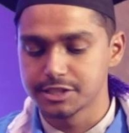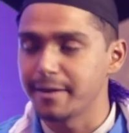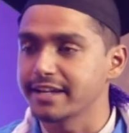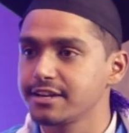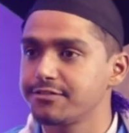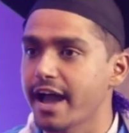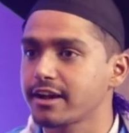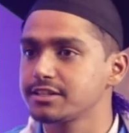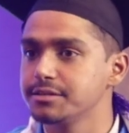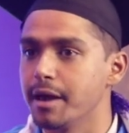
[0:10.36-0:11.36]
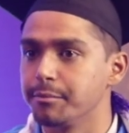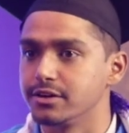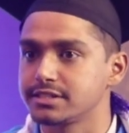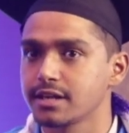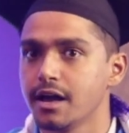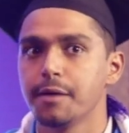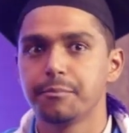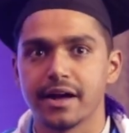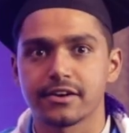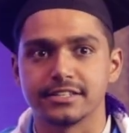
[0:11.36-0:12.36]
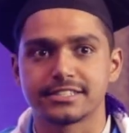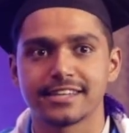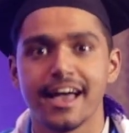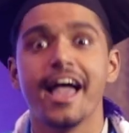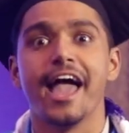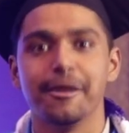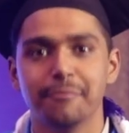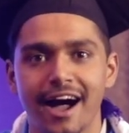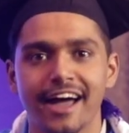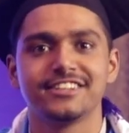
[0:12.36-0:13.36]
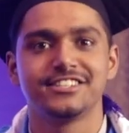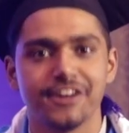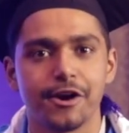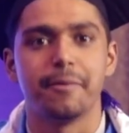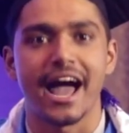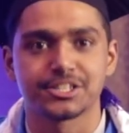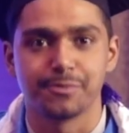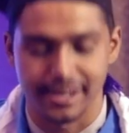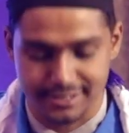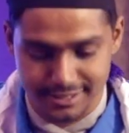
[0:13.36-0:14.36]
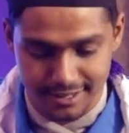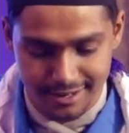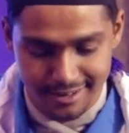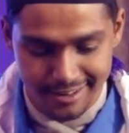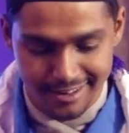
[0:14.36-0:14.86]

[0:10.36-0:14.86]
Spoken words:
respected faculty members, parents, and my dear batchmates.